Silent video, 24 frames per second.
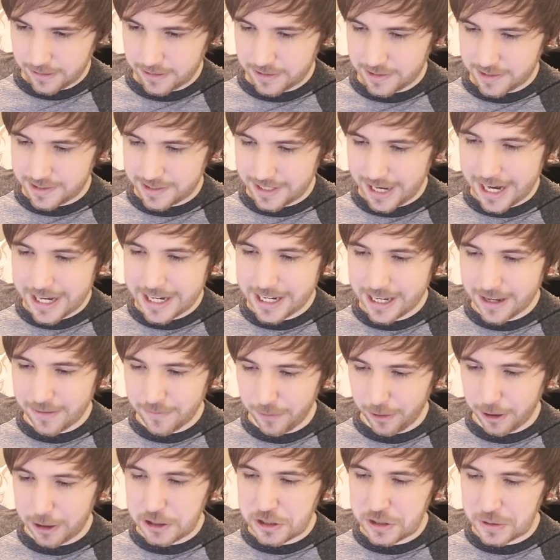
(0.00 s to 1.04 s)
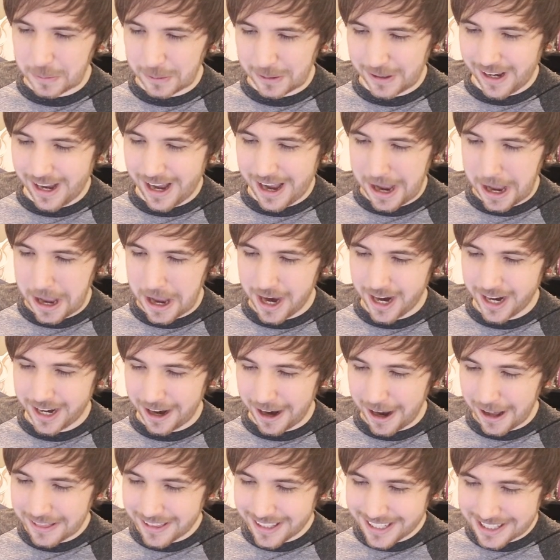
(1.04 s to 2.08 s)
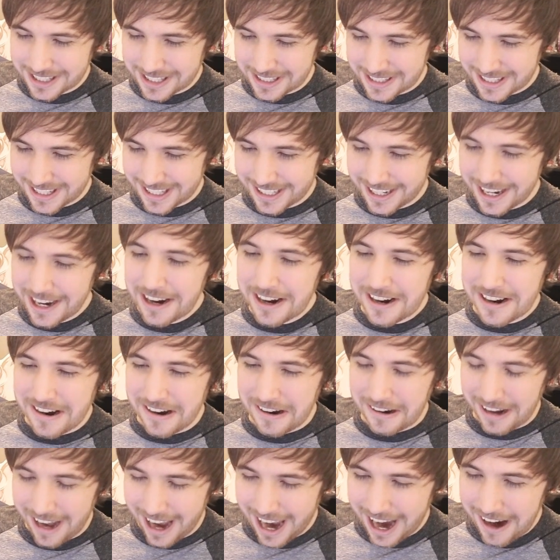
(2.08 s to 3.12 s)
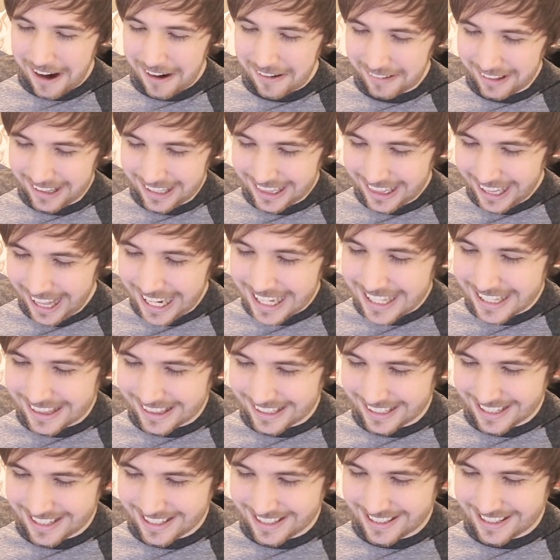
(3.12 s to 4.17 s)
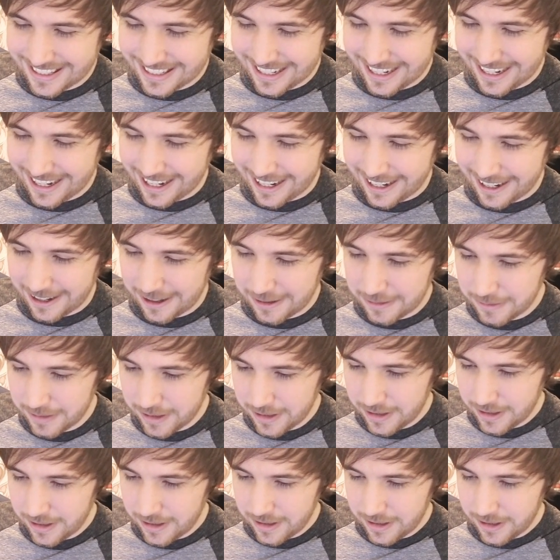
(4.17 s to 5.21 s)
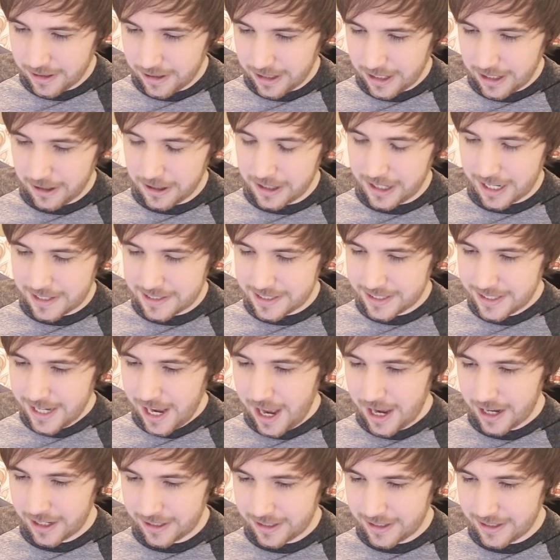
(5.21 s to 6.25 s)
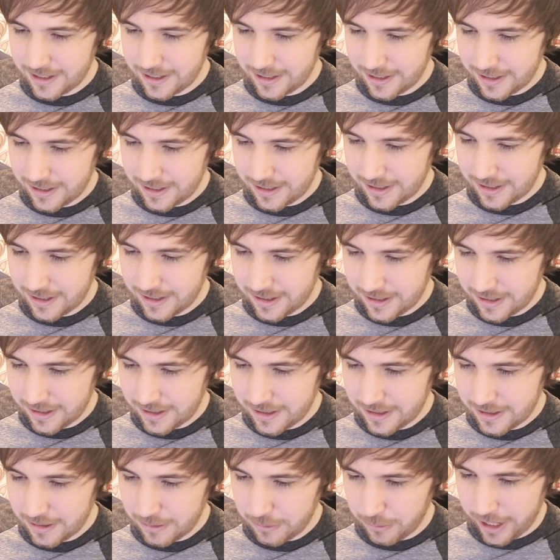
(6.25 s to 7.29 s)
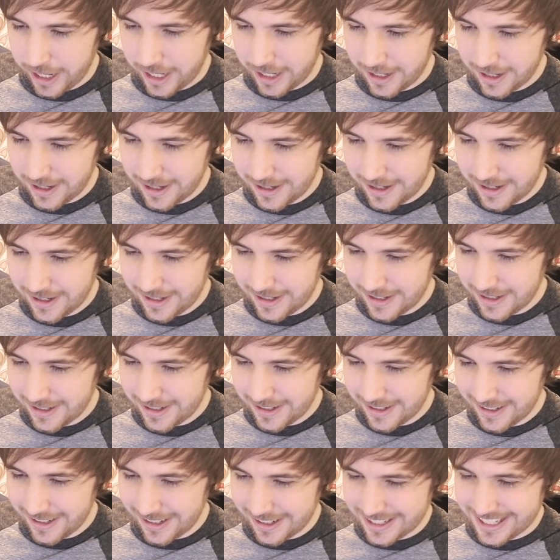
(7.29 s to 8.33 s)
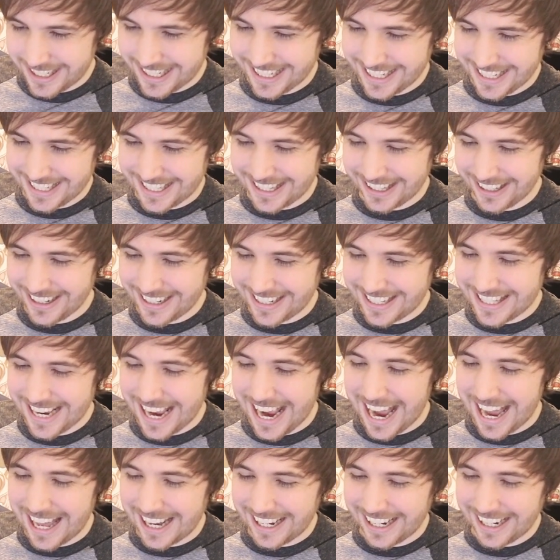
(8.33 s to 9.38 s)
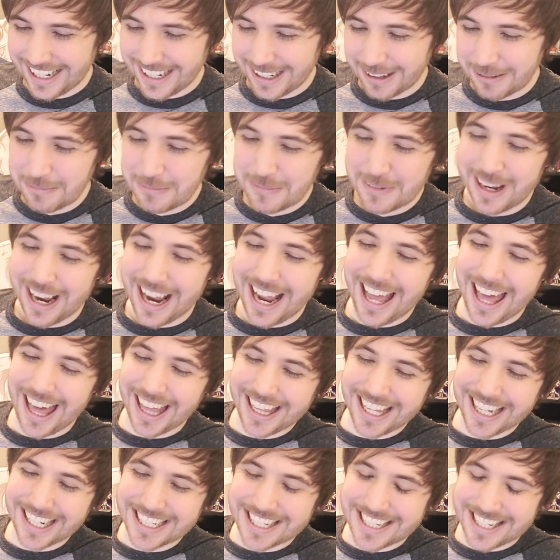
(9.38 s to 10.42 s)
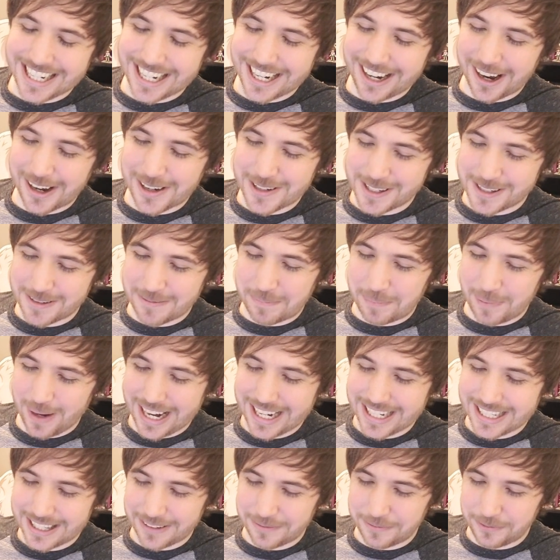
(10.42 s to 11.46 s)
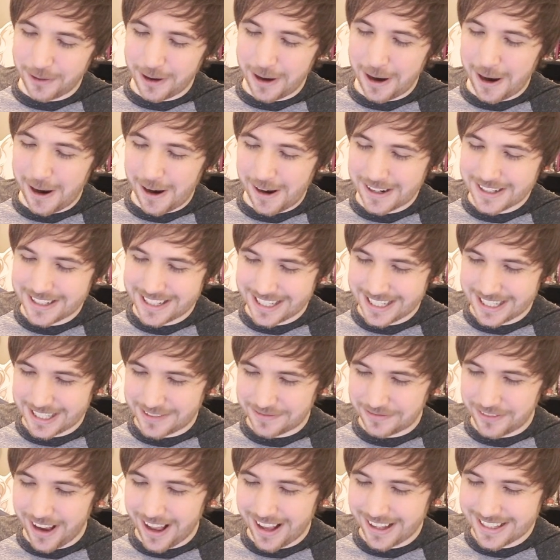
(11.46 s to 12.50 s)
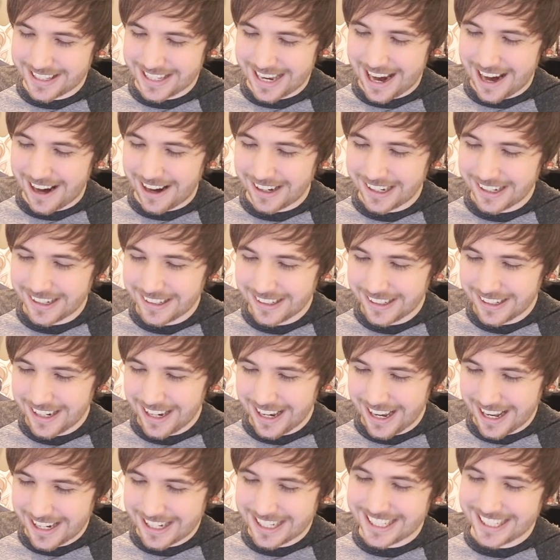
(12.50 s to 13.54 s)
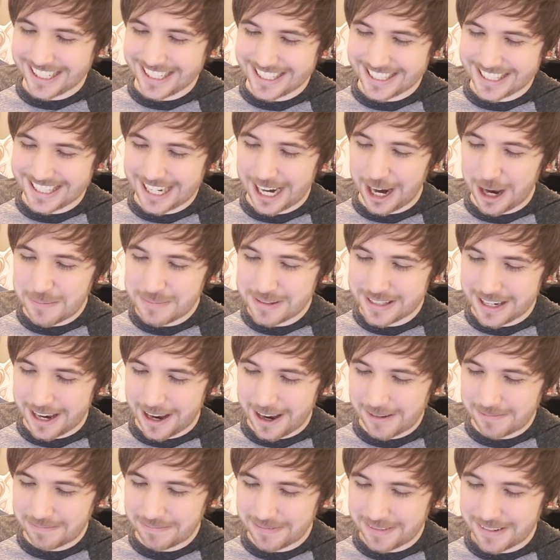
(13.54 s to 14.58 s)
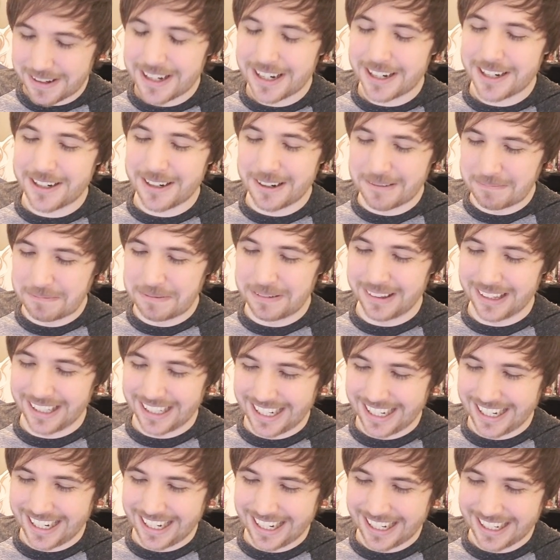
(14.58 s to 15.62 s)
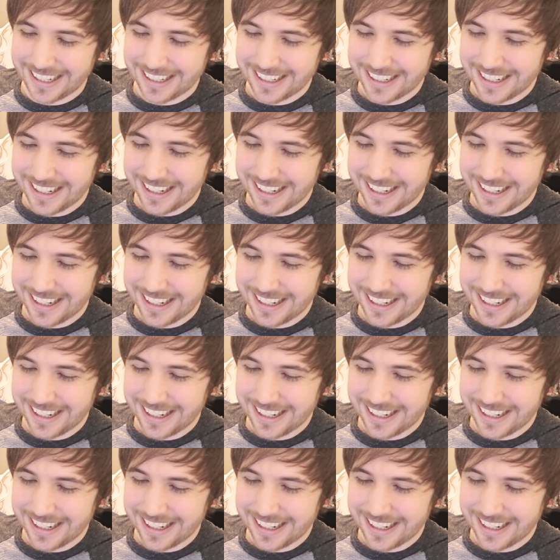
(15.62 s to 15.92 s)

Sending a virtual hug. Oh, this is cute. I really like this here. Oh, I got stuck. Wait. She just looks at it. And then she goes and breaks the foot. Oh, she just falls out. And she just comes up complete.